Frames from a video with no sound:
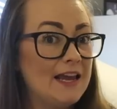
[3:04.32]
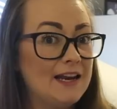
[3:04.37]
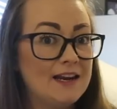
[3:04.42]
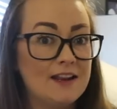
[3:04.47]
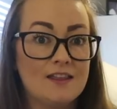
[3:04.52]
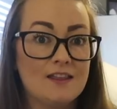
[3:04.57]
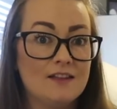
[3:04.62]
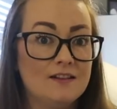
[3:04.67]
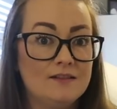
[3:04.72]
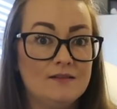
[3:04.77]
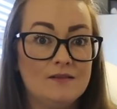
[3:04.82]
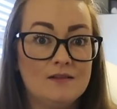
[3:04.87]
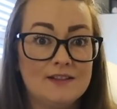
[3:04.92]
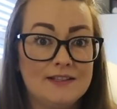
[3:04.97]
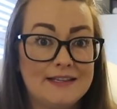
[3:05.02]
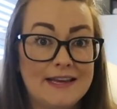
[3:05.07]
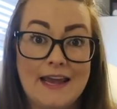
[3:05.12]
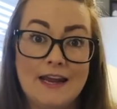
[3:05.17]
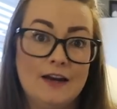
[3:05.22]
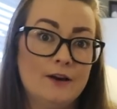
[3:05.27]
anything
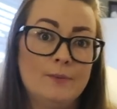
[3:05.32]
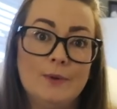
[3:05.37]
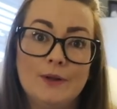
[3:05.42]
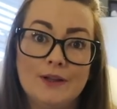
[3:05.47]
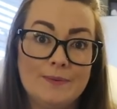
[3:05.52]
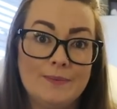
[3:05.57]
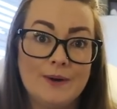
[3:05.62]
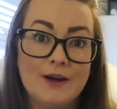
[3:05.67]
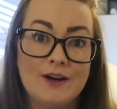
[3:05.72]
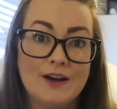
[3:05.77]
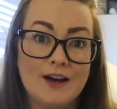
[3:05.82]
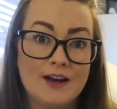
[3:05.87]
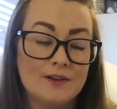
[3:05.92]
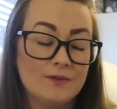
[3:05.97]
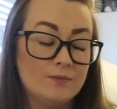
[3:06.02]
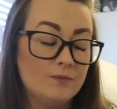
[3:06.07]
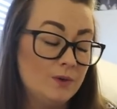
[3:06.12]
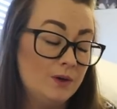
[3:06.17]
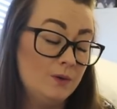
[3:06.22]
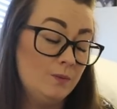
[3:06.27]
terrible
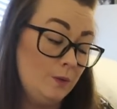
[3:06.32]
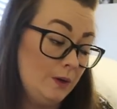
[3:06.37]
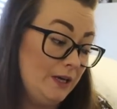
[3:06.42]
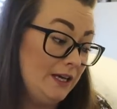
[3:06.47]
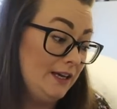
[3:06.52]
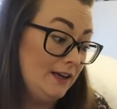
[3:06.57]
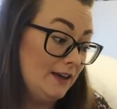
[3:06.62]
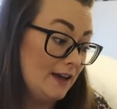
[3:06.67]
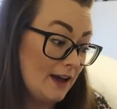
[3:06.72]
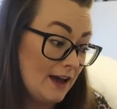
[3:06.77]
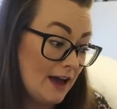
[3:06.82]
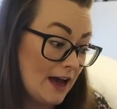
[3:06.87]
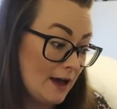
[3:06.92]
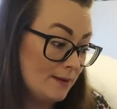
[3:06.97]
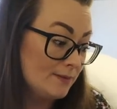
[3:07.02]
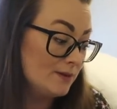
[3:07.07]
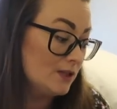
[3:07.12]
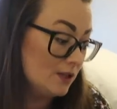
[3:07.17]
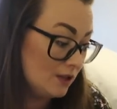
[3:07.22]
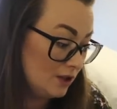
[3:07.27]
about it. We
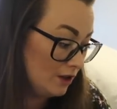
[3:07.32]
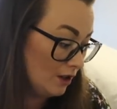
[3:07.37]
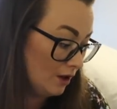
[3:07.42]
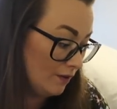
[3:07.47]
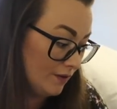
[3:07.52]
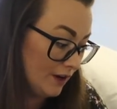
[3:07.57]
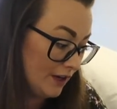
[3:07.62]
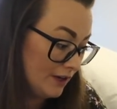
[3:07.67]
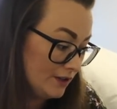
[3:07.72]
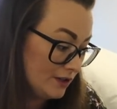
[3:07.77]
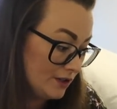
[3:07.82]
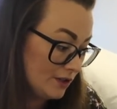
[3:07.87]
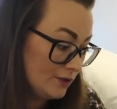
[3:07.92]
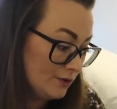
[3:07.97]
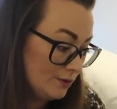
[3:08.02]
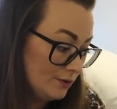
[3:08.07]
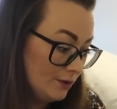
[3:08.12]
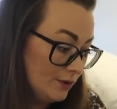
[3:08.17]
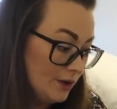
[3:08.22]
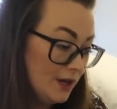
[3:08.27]
absolutely love it.
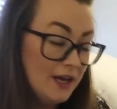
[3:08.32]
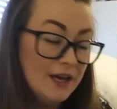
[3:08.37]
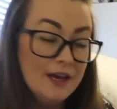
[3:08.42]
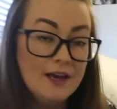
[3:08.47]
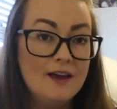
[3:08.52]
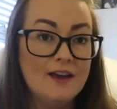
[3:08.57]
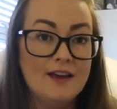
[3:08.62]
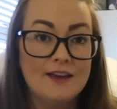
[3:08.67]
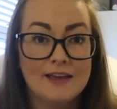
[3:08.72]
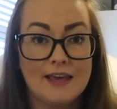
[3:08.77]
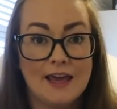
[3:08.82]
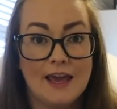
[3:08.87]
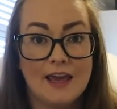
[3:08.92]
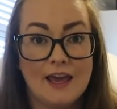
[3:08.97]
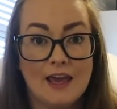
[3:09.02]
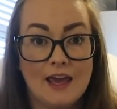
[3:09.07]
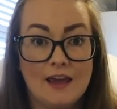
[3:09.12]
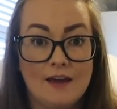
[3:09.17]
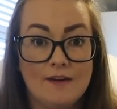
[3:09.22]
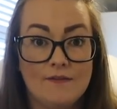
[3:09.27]
So
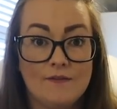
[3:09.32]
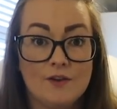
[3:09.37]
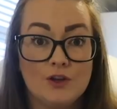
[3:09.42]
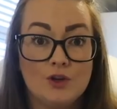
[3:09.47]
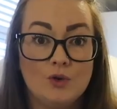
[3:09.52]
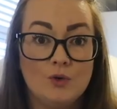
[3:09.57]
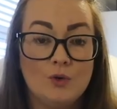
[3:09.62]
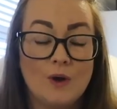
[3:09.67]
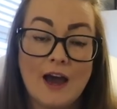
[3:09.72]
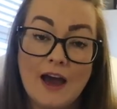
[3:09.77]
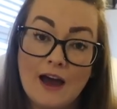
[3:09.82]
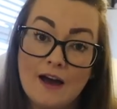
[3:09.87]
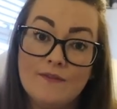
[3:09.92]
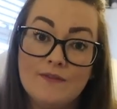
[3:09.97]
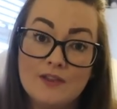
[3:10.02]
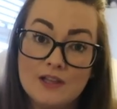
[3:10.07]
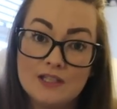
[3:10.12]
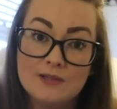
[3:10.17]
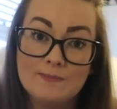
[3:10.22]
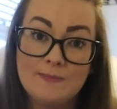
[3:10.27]
yeah, if you
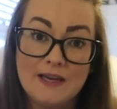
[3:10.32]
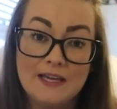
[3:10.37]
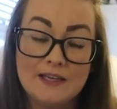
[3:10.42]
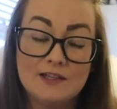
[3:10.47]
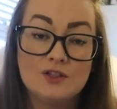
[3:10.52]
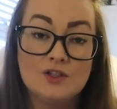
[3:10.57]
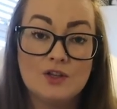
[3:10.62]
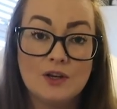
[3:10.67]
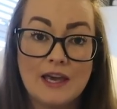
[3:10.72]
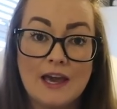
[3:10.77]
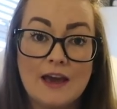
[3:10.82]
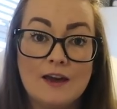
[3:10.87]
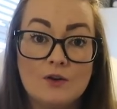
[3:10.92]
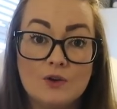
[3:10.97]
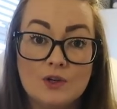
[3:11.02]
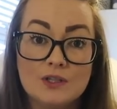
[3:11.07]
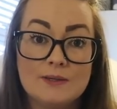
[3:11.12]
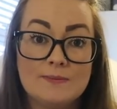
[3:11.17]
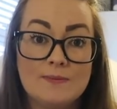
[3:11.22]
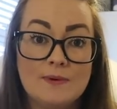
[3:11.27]
have the space to get an
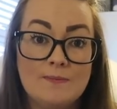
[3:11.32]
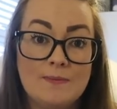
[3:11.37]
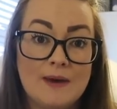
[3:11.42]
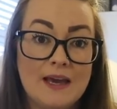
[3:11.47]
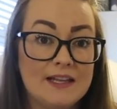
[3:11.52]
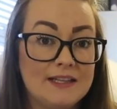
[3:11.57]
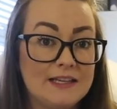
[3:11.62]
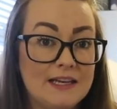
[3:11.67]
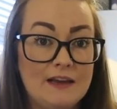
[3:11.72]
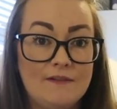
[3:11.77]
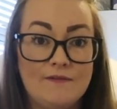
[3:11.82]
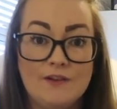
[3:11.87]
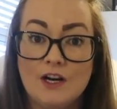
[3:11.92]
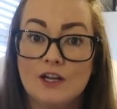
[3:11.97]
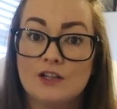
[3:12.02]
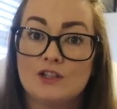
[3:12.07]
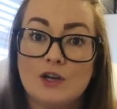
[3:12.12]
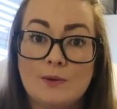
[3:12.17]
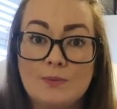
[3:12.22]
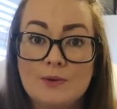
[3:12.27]
Ottoman bed, even
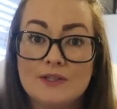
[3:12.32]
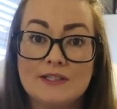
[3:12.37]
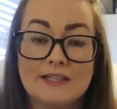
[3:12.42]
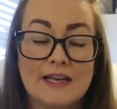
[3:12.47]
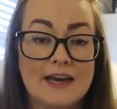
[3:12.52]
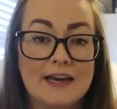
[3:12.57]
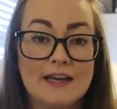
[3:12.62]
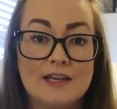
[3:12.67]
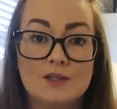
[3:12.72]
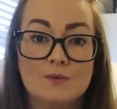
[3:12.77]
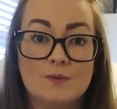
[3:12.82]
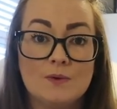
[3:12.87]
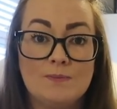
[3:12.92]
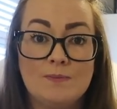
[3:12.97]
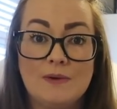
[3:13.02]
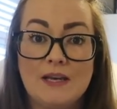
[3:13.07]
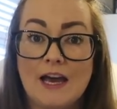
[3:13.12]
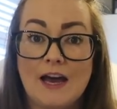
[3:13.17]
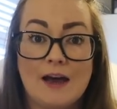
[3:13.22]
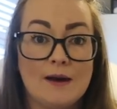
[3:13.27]
a double size would
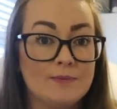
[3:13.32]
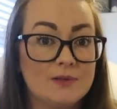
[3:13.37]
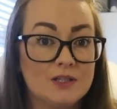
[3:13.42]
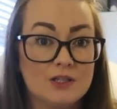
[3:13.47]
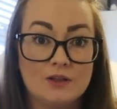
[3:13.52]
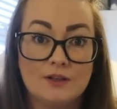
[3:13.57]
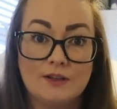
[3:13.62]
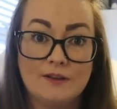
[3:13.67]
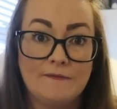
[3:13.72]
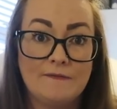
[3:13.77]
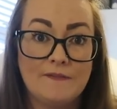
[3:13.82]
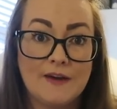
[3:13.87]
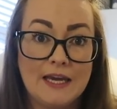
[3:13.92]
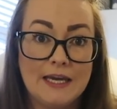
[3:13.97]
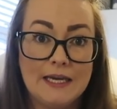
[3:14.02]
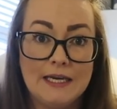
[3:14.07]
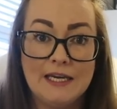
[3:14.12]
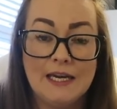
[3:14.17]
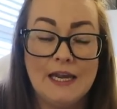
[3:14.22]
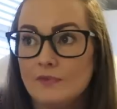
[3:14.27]
be absolutely
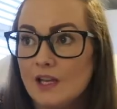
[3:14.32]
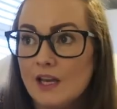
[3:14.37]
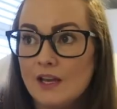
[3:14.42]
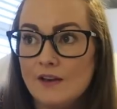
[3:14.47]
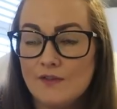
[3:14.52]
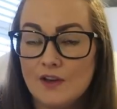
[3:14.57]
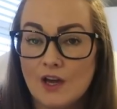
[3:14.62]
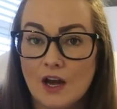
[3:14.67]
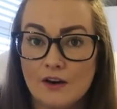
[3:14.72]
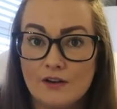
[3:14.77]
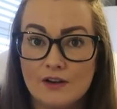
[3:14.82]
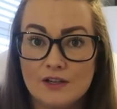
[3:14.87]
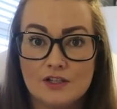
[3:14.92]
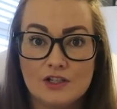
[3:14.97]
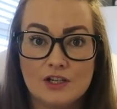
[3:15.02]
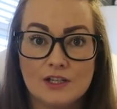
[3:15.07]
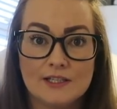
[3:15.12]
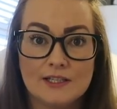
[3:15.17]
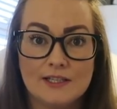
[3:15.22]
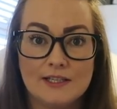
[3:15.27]
fine. If you are
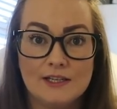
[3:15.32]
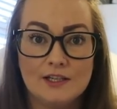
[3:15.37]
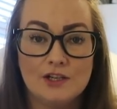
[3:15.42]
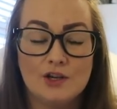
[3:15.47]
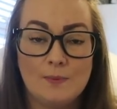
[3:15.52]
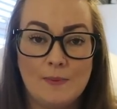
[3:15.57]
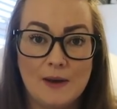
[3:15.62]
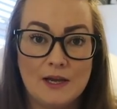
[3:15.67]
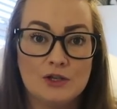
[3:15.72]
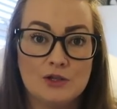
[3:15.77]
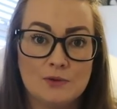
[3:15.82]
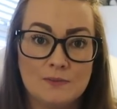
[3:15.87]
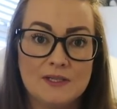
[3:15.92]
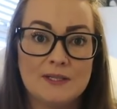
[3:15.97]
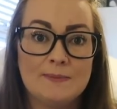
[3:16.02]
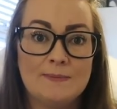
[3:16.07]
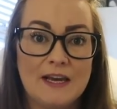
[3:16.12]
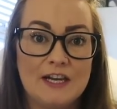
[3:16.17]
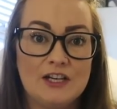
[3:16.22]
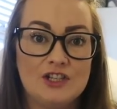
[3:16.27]
restricted in your bedroom
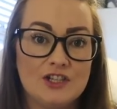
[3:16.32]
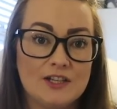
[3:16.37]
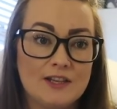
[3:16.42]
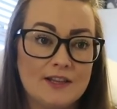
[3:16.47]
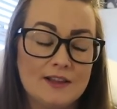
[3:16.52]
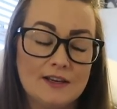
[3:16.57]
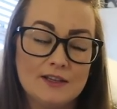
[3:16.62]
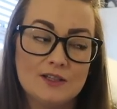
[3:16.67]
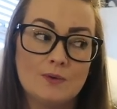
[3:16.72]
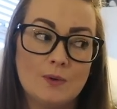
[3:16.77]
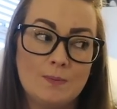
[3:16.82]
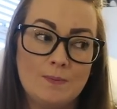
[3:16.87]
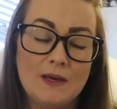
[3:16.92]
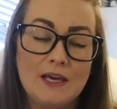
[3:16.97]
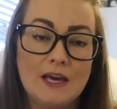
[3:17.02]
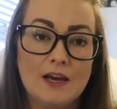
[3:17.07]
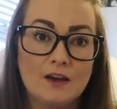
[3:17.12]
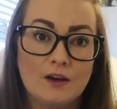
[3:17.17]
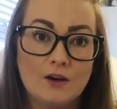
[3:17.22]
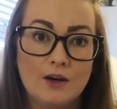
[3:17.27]
especially, this would
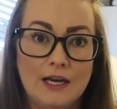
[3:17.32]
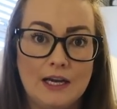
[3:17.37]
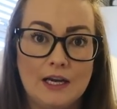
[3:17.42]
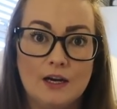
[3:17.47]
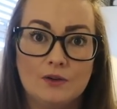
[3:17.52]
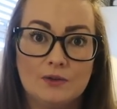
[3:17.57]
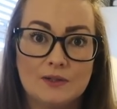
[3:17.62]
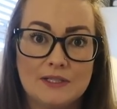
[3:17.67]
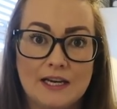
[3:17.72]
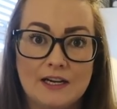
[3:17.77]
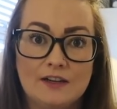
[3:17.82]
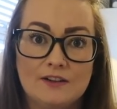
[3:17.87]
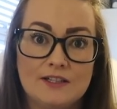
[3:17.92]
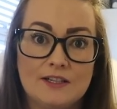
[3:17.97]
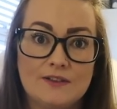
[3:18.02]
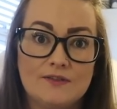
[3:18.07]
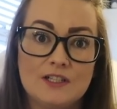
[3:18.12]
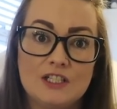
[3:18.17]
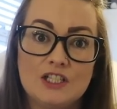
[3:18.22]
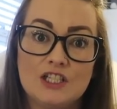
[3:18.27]
be a great
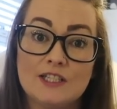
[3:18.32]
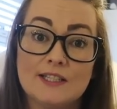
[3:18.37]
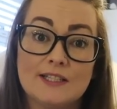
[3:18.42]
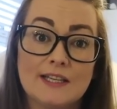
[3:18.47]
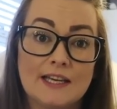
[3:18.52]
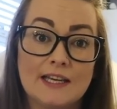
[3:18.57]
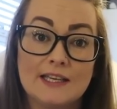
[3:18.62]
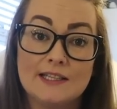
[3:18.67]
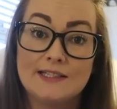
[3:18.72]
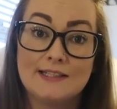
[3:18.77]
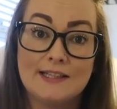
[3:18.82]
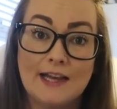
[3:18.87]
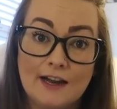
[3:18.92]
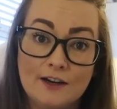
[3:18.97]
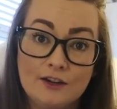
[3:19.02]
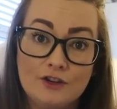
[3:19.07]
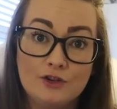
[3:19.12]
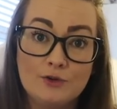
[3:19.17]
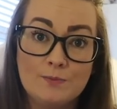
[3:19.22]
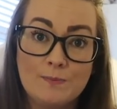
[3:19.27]
alternative to just like a
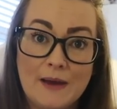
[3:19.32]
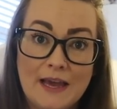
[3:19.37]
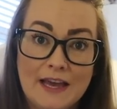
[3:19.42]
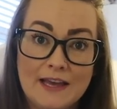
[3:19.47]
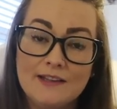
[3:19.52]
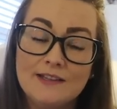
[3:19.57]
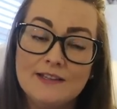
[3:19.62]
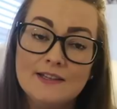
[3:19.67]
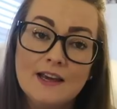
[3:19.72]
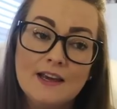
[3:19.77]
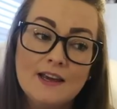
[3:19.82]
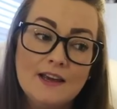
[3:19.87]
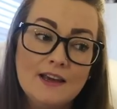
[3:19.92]
standard bed.